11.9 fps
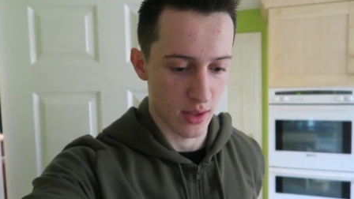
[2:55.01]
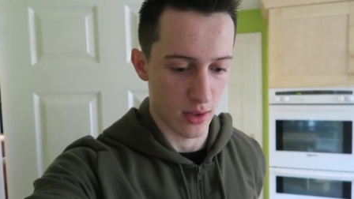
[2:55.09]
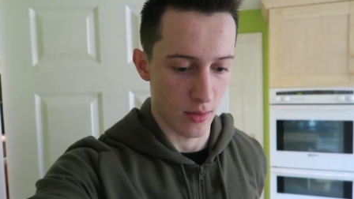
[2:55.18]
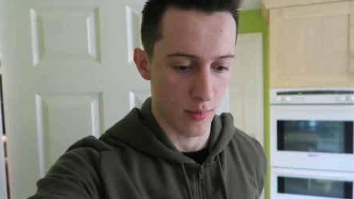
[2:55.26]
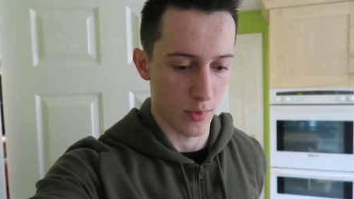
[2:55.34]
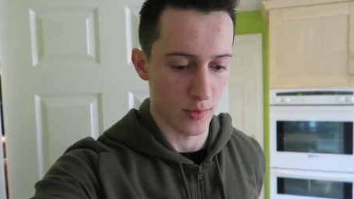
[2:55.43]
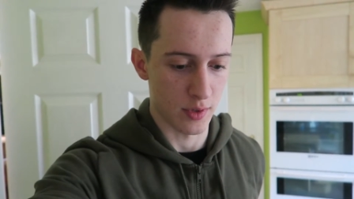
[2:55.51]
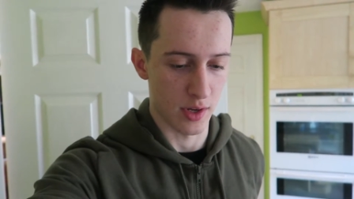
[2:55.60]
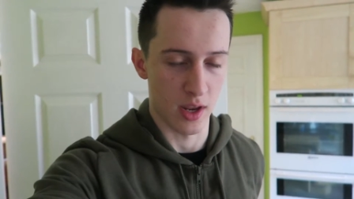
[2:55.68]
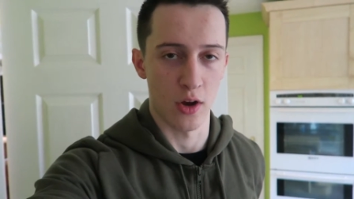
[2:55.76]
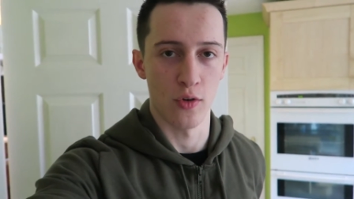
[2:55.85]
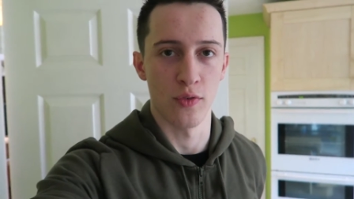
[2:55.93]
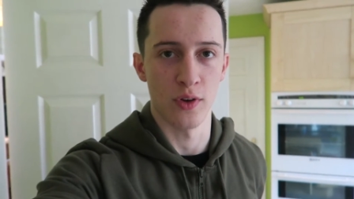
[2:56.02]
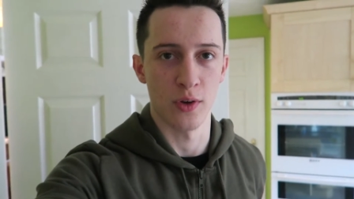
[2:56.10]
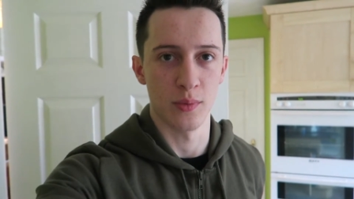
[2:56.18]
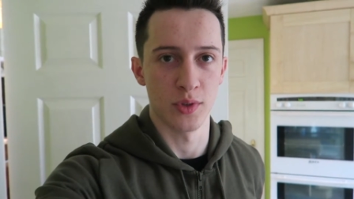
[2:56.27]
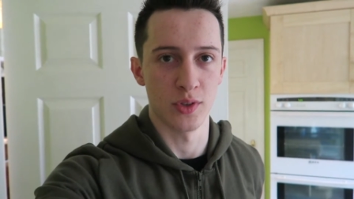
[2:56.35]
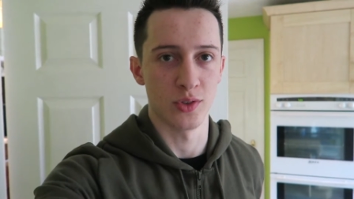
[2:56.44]
obviously healthy
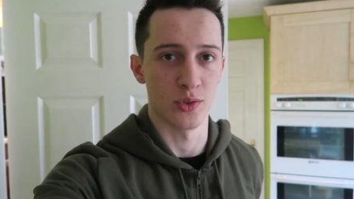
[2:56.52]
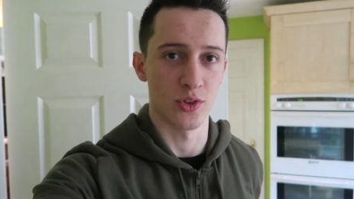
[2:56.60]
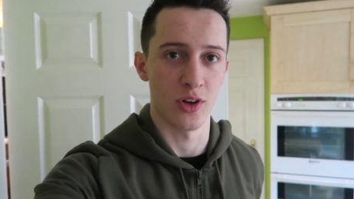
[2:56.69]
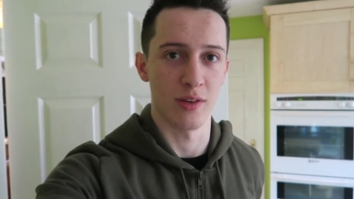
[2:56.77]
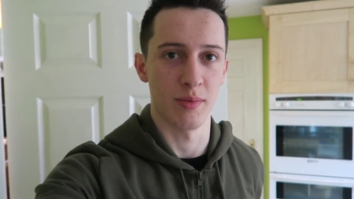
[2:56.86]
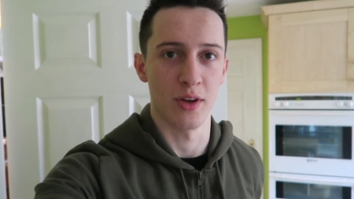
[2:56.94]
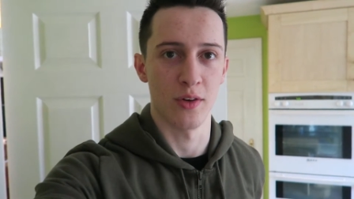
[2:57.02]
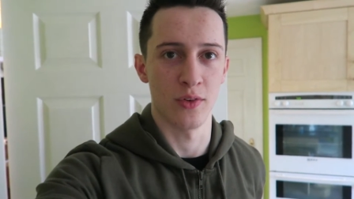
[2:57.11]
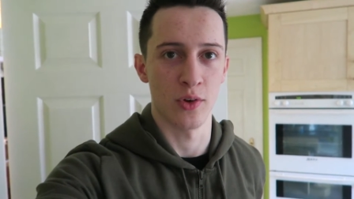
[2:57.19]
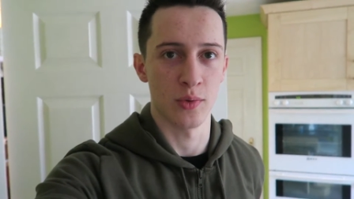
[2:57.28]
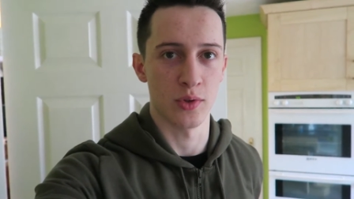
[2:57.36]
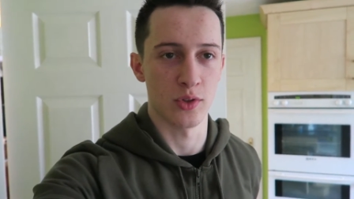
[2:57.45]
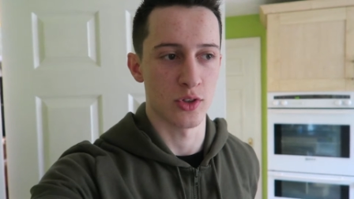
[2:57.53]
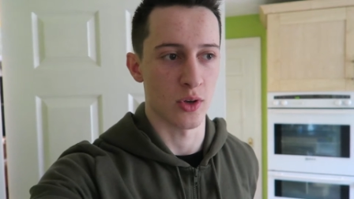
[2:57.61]
options, or trying to be healthy options,